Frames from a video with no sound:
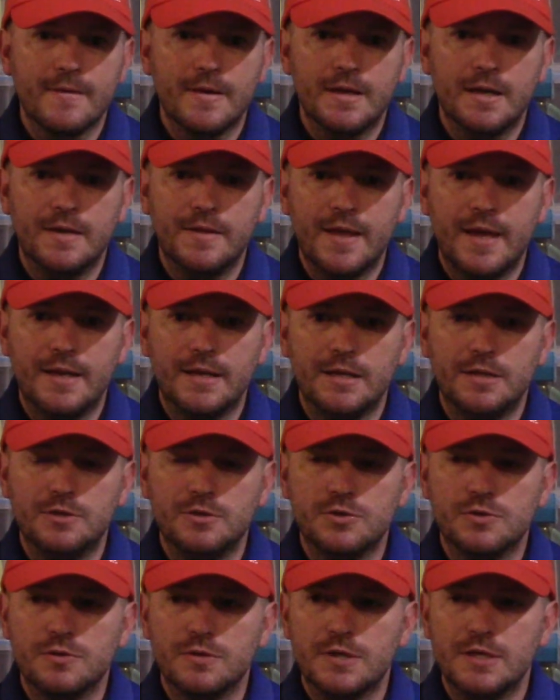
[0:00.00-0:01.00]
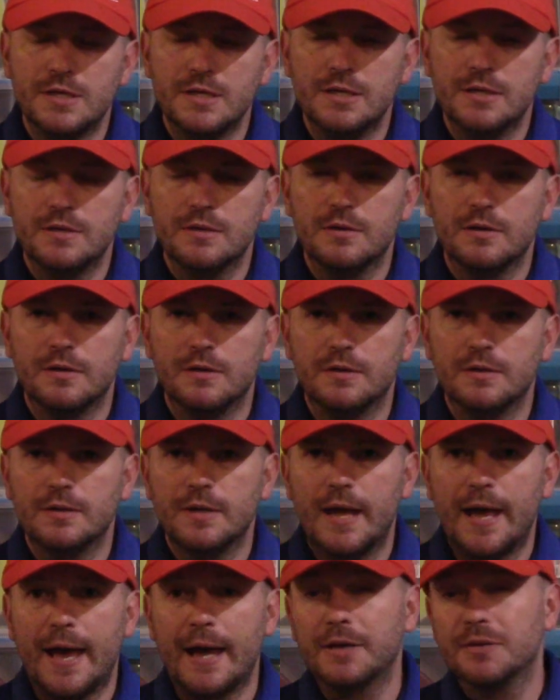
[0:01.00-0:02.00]
And that injury
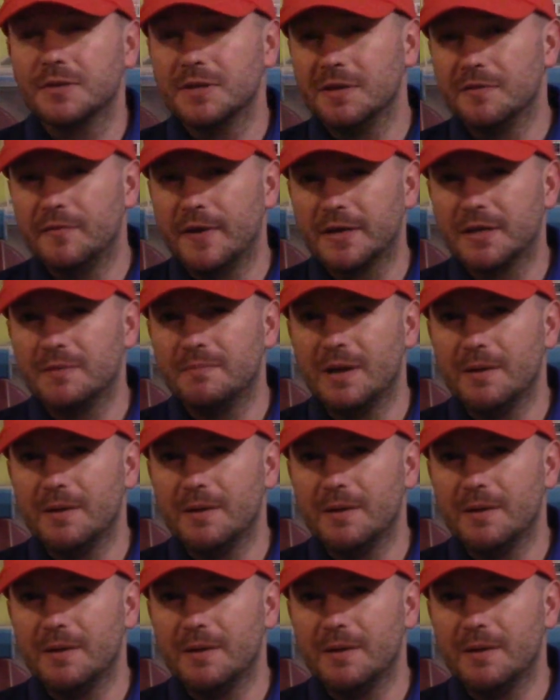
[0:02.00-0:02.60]
actually affected